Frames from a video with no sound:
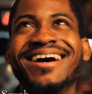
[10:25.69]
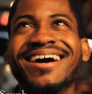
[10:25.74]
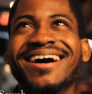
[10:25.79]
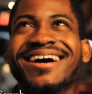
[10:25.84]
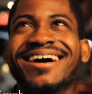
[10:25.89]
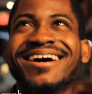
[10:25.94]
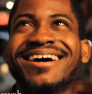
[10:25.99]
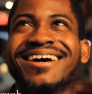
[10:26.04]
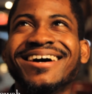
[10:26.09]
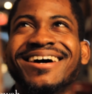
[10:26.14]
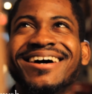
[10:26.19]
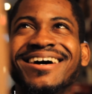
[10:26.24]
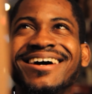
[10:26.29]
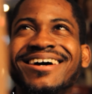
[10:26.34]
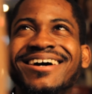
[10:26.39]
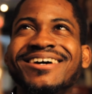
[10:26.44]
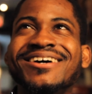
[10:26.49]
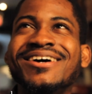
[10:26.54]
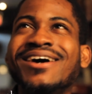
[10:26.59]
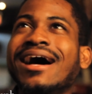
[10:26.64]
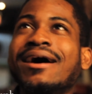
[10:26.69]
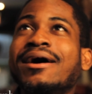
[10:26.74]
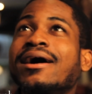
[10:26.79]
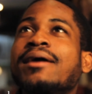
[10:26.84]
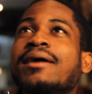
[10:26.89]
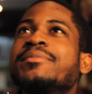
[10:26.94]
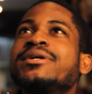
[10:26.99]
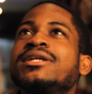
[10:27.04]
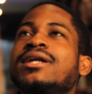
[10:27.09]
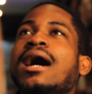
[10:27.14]
Oh, okay.
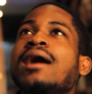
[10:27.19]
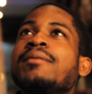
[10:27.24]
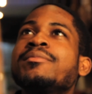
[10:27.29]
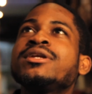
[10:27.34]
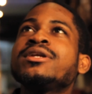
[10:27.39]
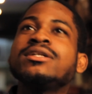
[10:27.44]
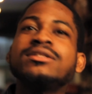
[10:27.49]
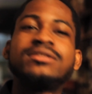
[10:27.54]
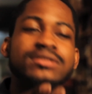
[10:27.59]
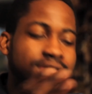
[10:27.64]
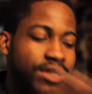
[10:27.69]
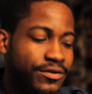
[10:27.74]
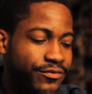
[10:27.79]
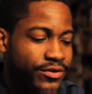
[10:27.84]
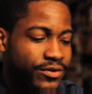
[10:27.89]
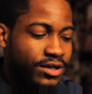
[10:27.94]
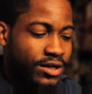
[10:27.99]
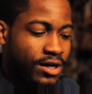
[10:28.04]
I'll be watching.